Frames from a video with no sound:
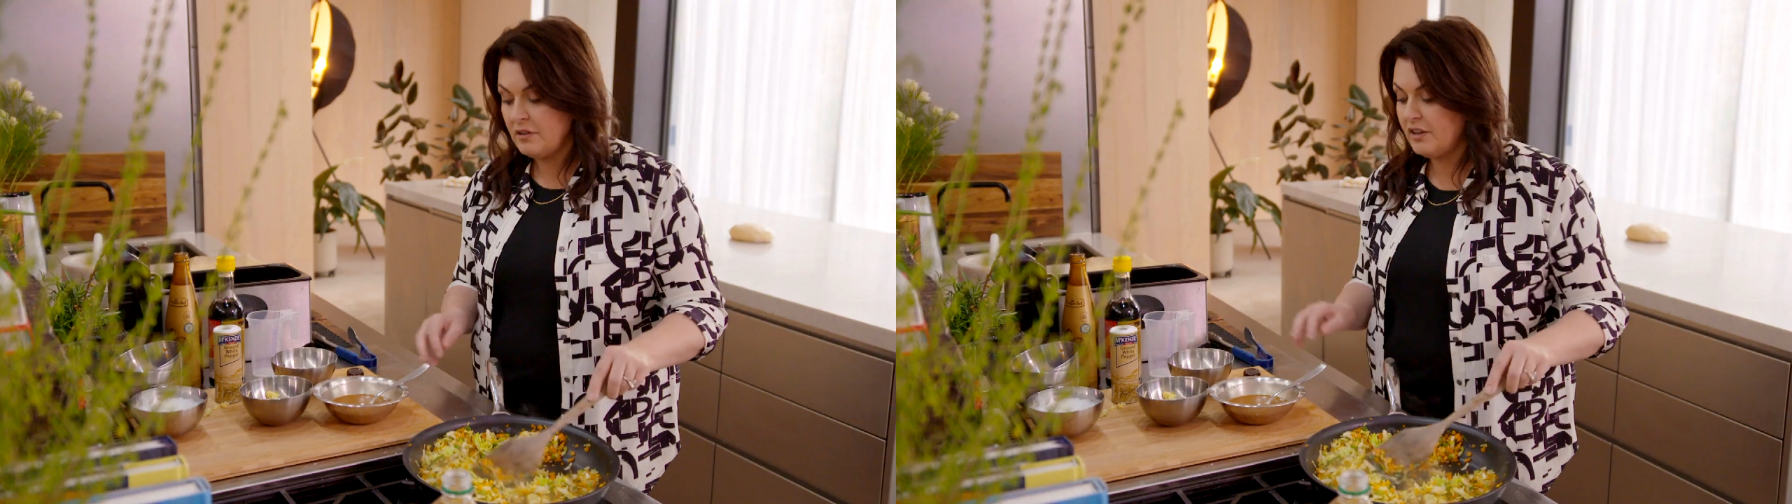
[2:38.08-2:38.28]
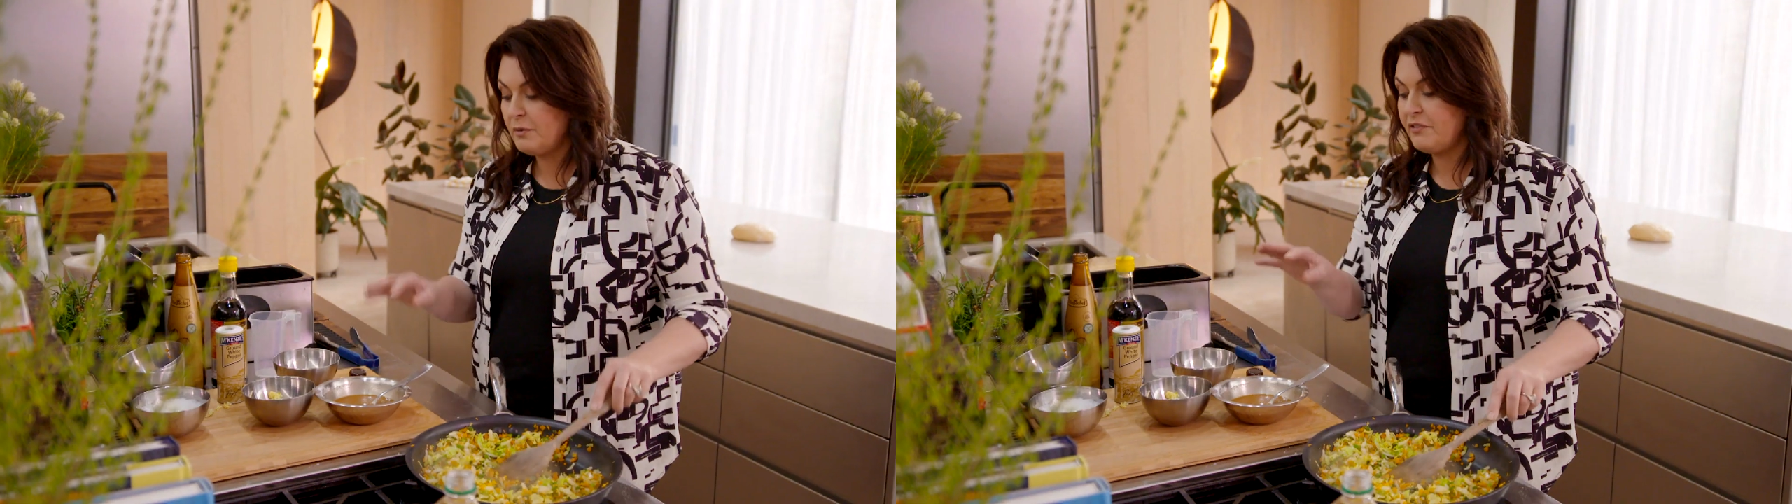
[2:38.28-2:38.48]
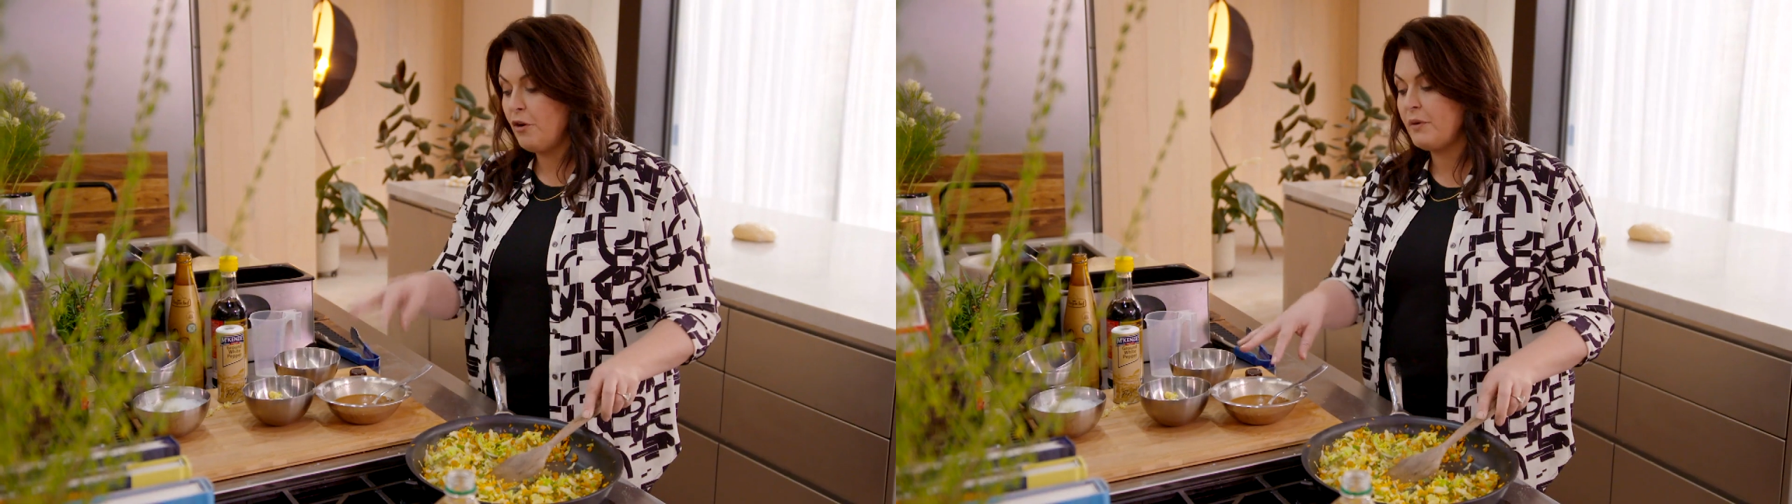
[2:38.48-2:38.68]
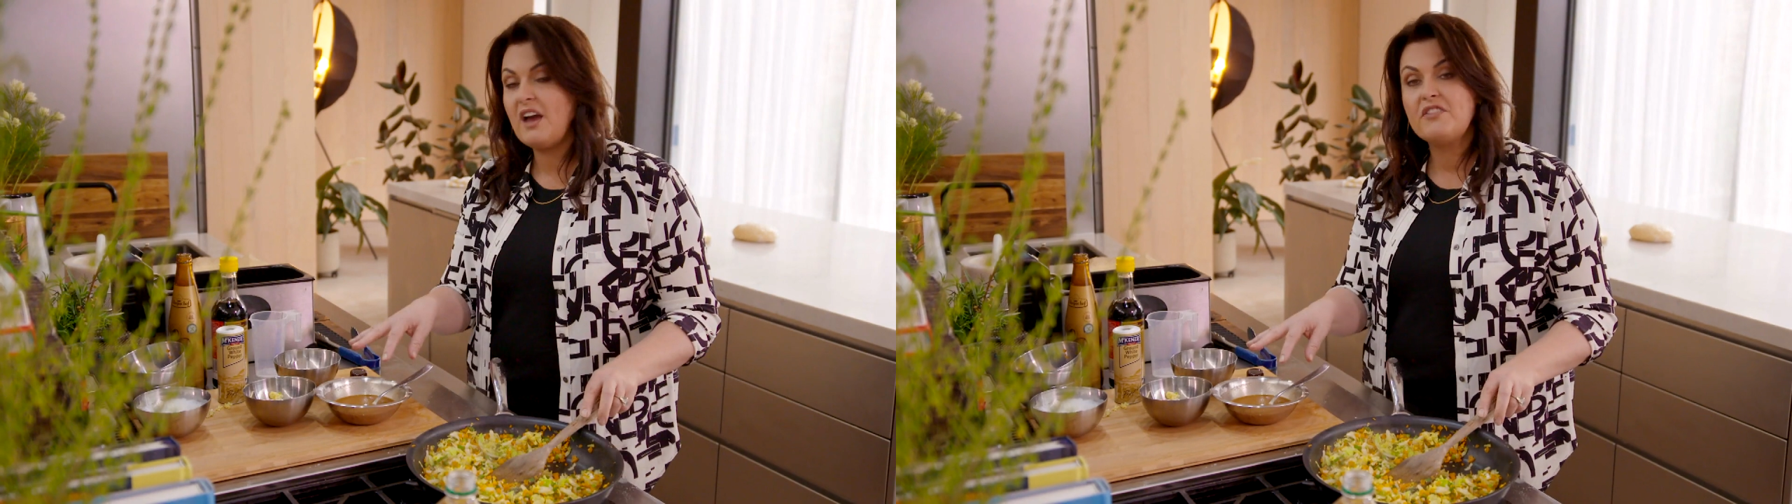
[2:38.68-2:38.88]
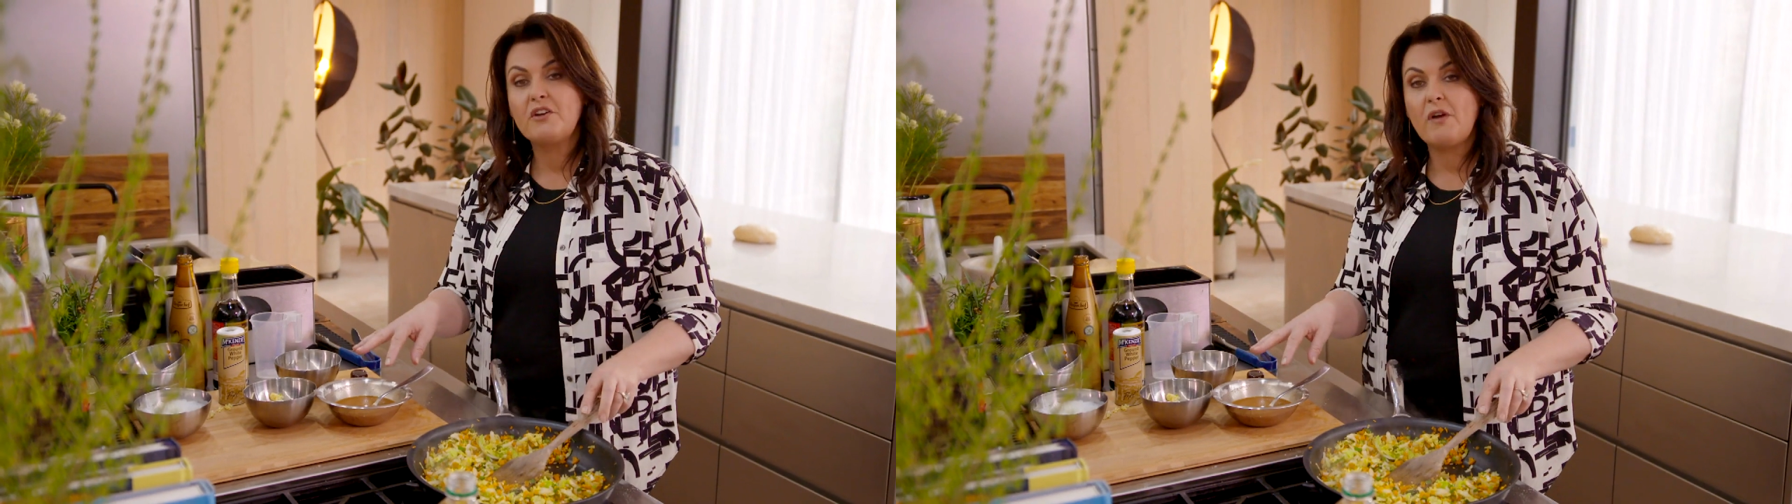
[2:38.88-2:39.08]
Now, before we
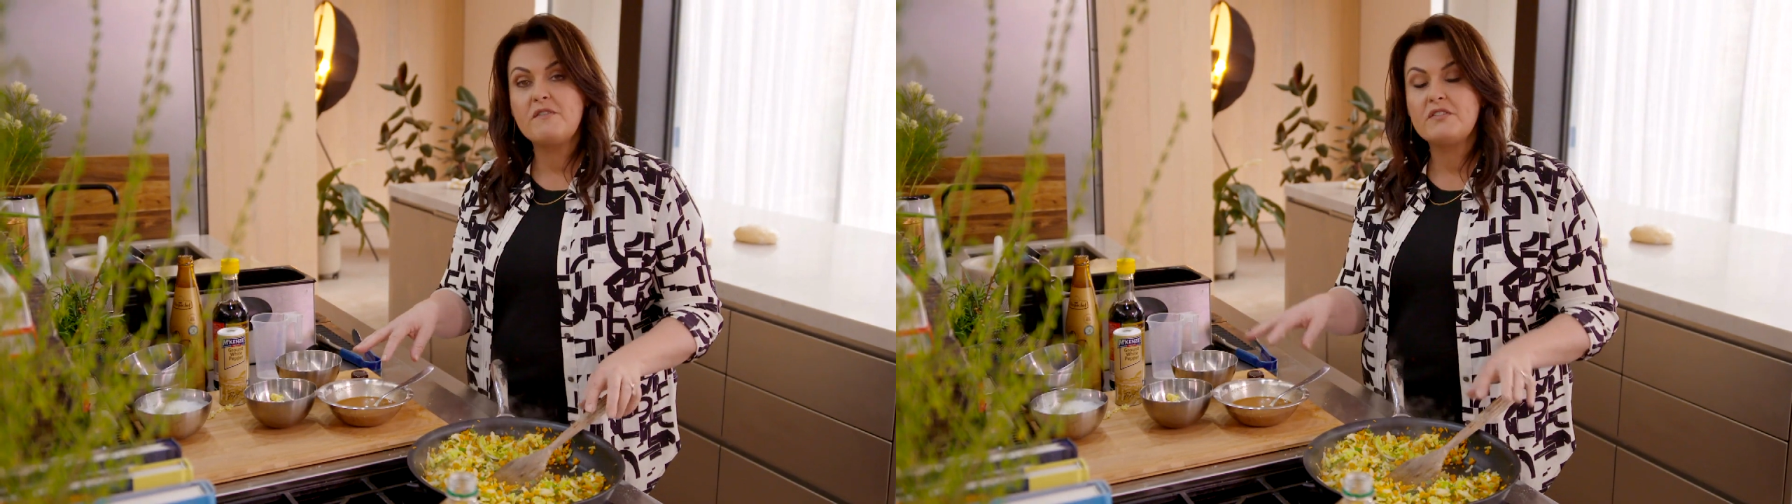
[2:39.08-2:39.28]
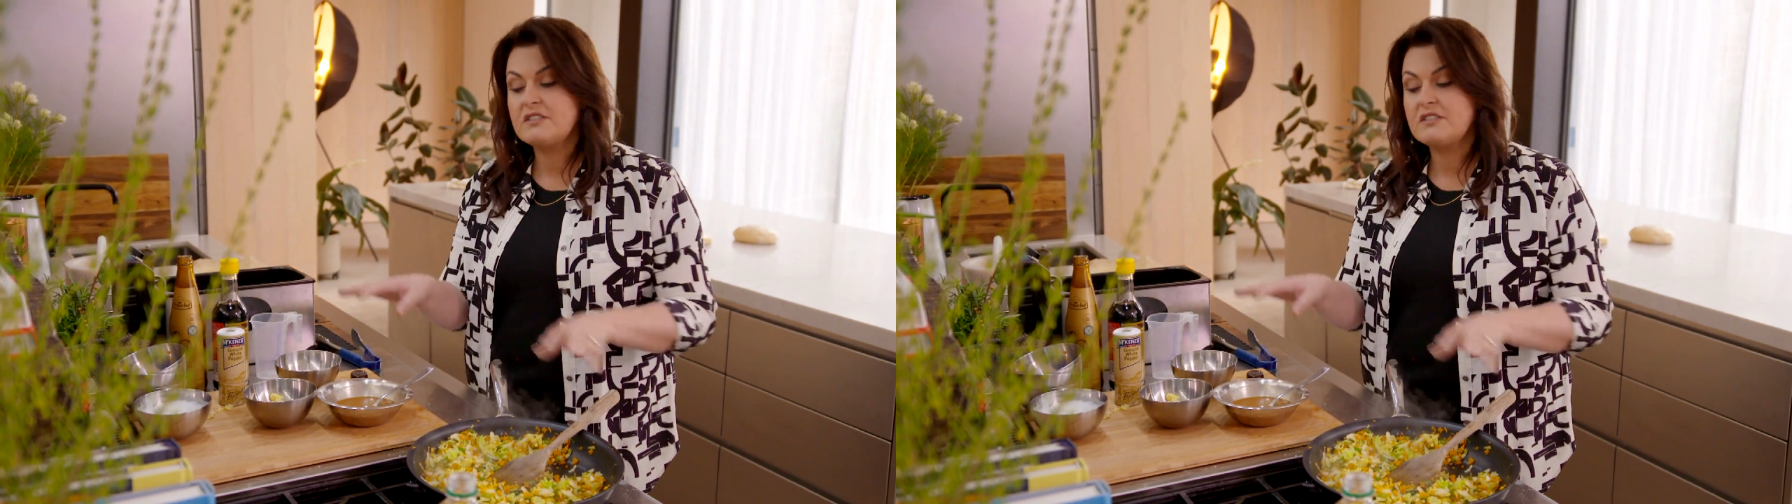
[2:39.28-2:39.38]
add the gravy,